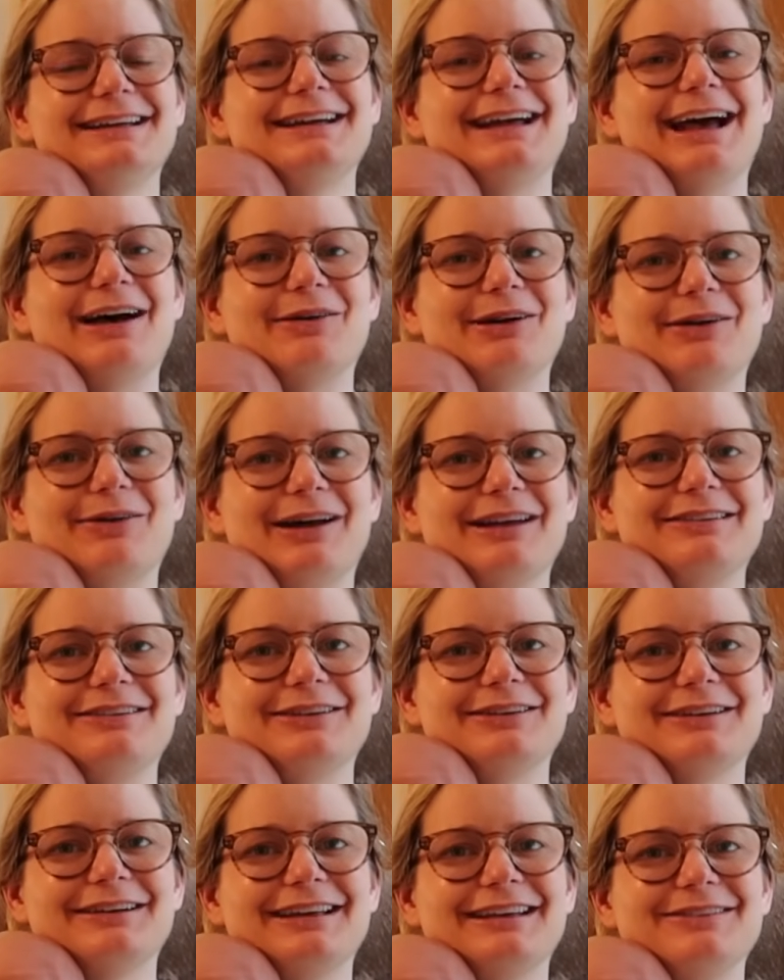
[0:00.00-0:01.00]
how I want
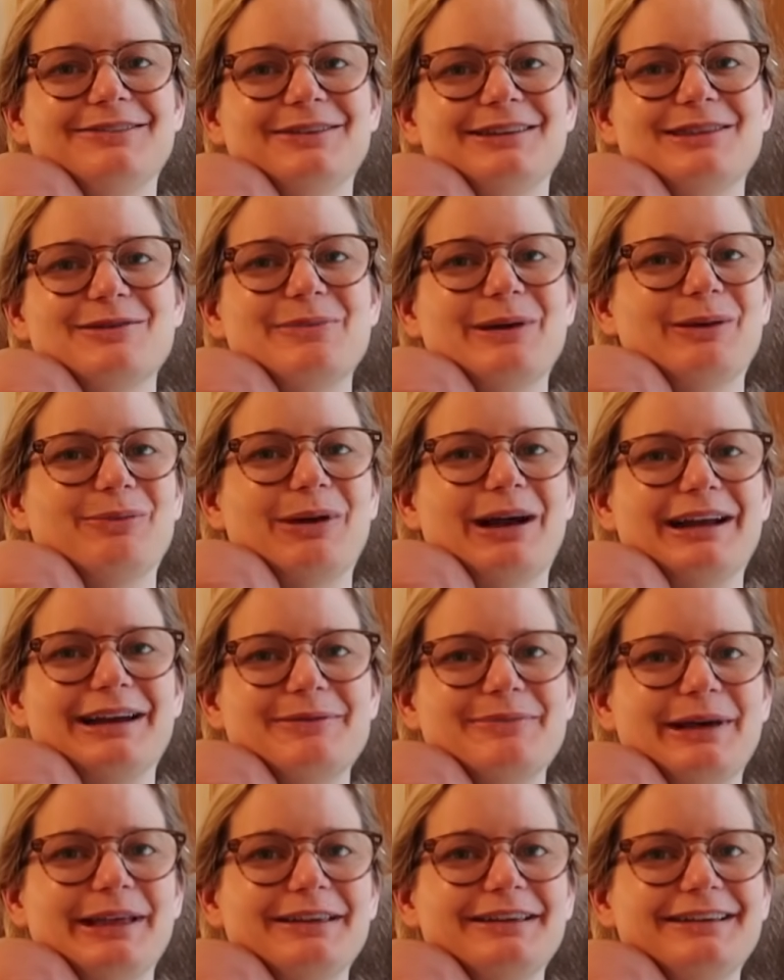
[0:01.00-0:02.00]
to, because with a big
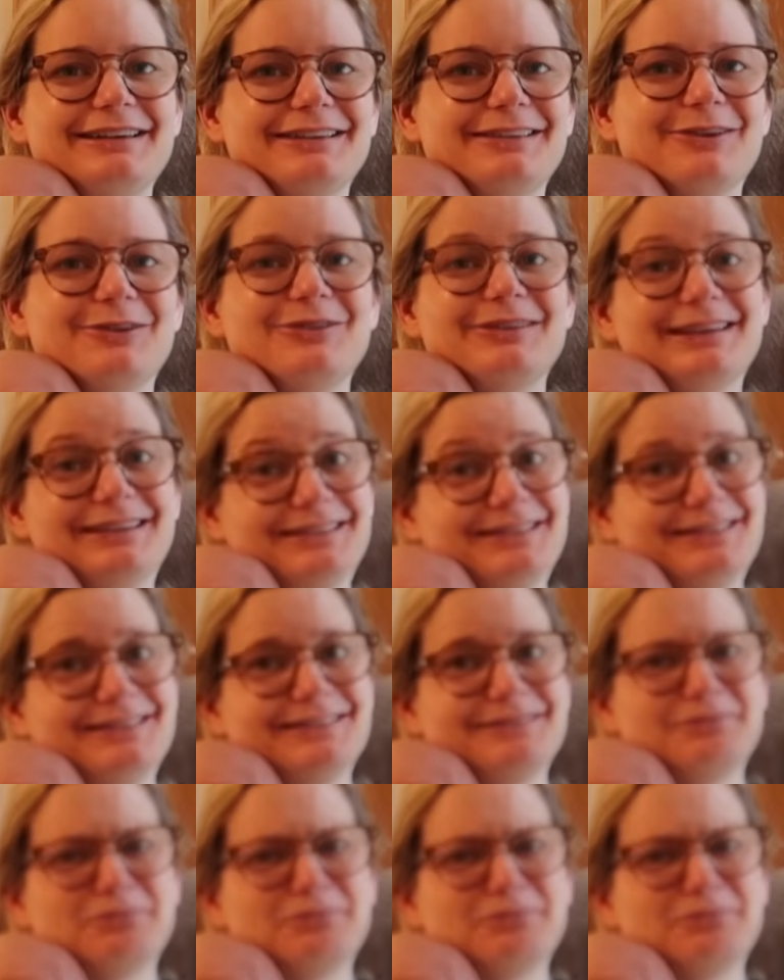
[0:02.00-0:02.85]
pregnant belly, those things